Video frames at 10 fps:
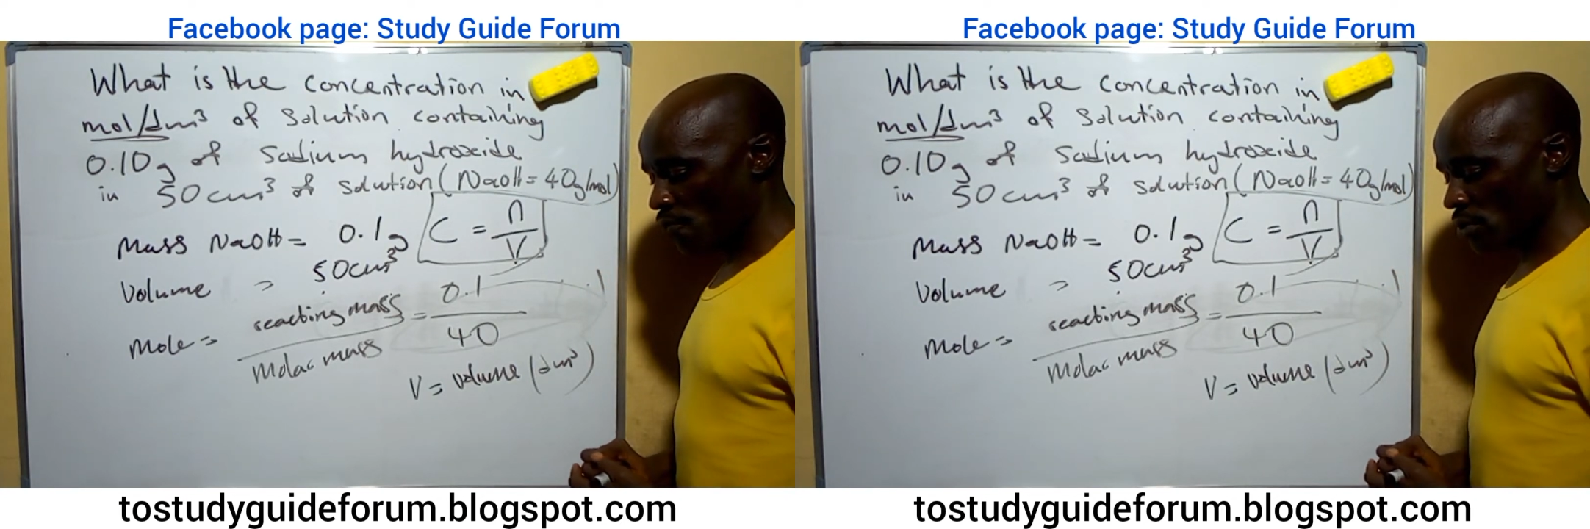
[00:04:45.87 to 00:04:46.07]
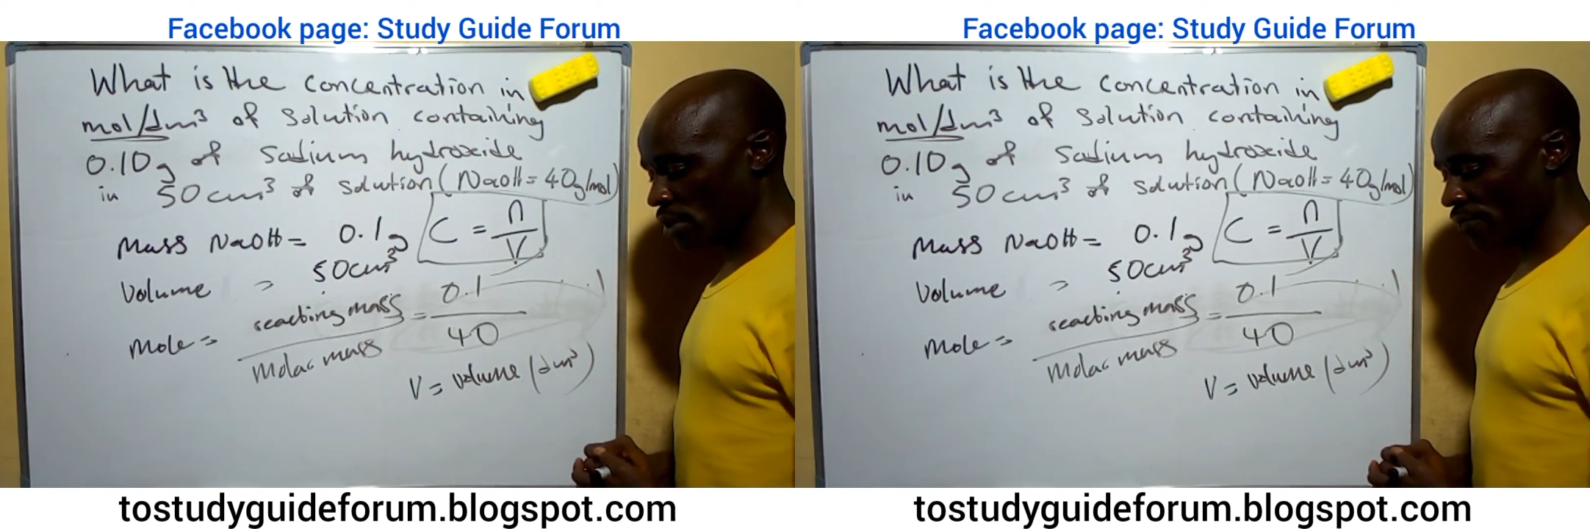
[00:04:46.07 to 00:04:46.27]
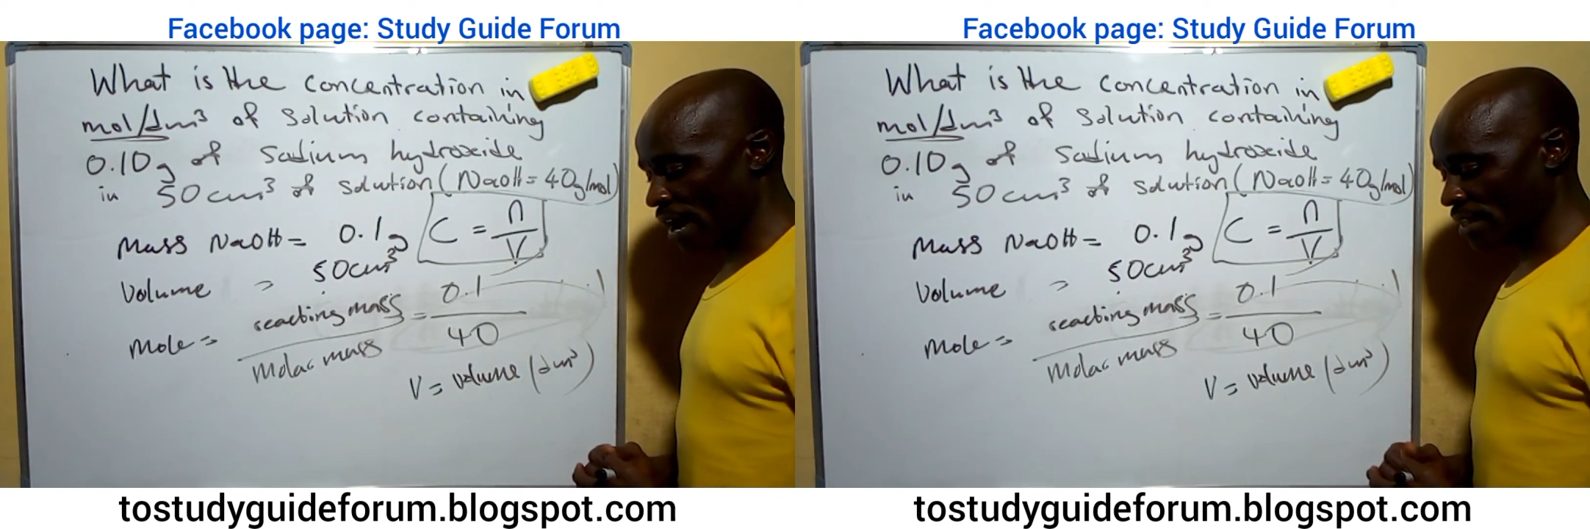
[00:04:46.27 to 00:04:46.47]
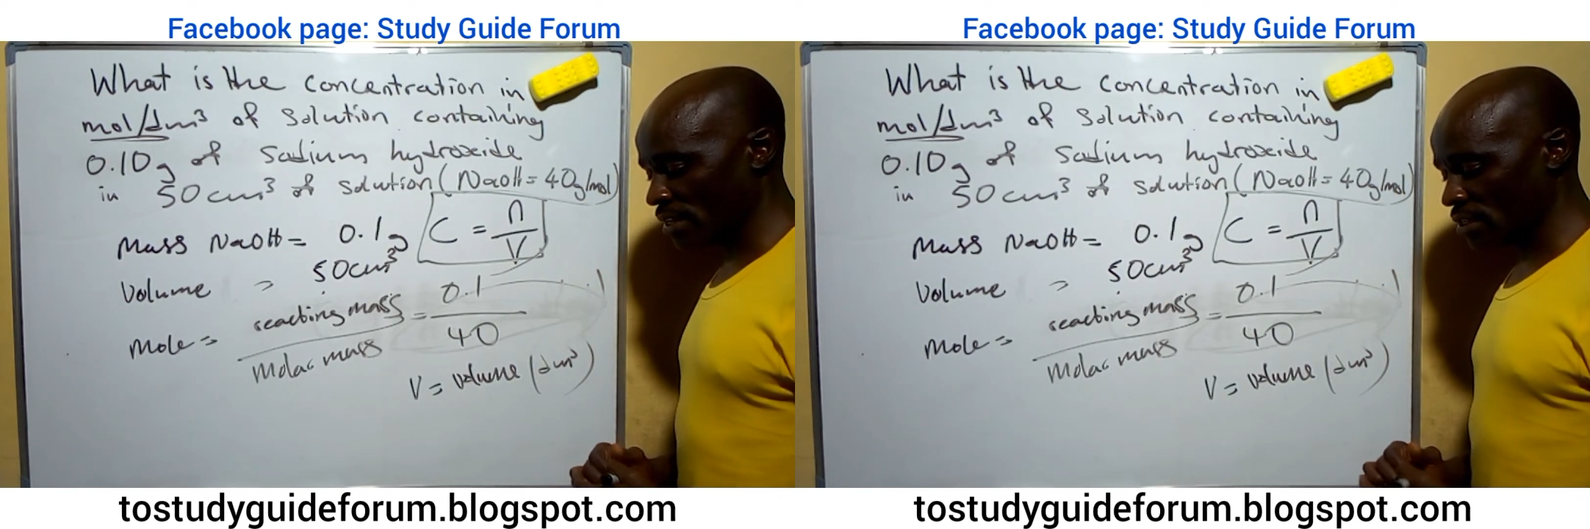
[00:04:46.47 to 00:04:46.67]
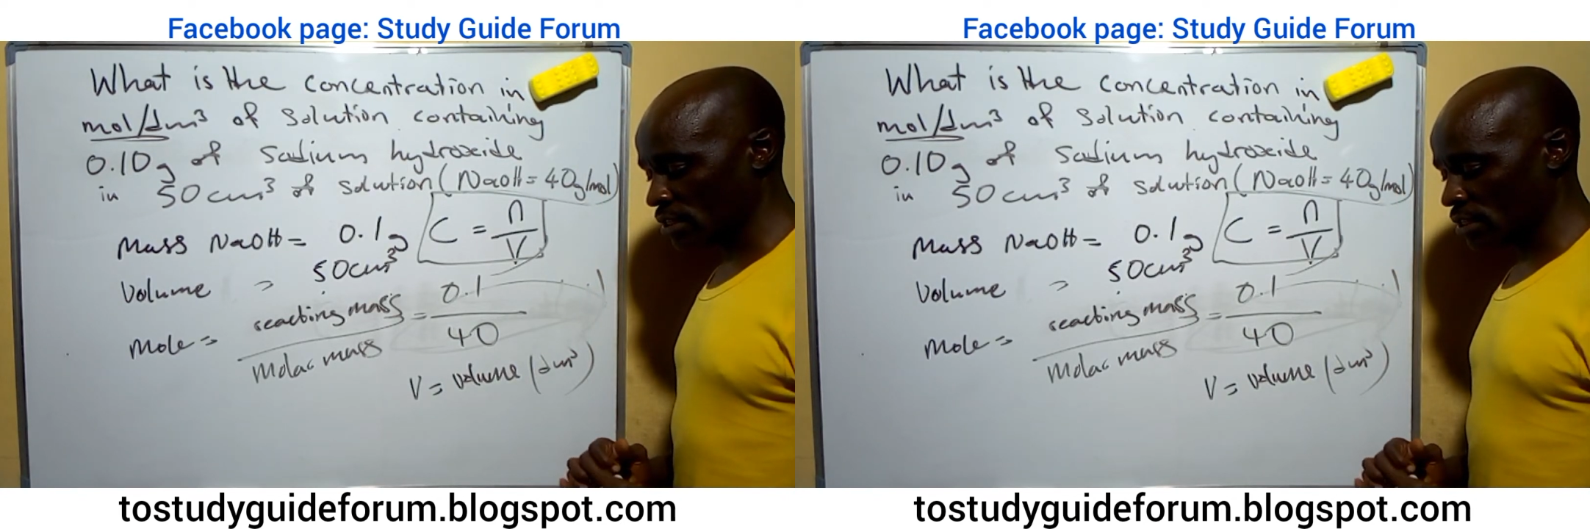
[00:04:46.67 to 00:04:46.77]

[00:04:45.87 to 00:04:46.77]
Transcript: we divide